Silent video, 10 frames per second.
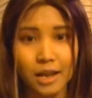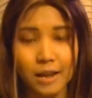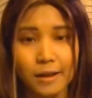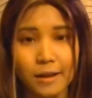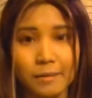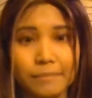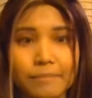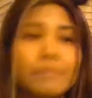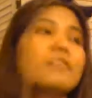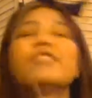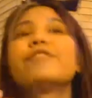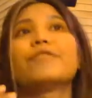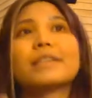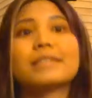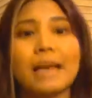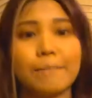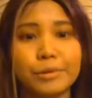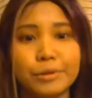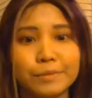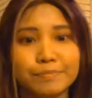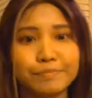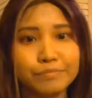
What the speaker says: For example,